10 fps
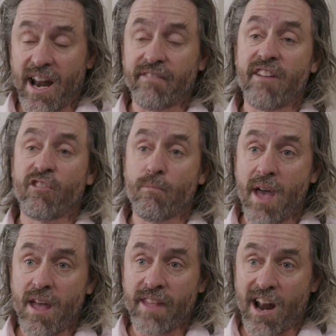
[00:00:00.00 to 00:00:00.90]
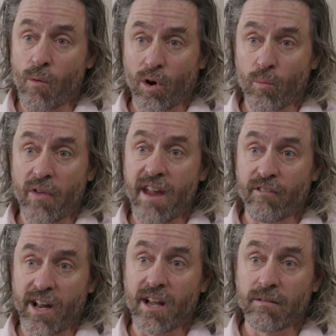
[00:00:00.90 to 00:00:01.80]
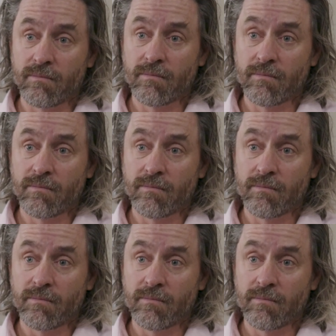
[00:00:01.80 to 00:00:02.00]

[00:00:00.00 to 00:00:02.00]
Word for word: that I've never met that I work with every day.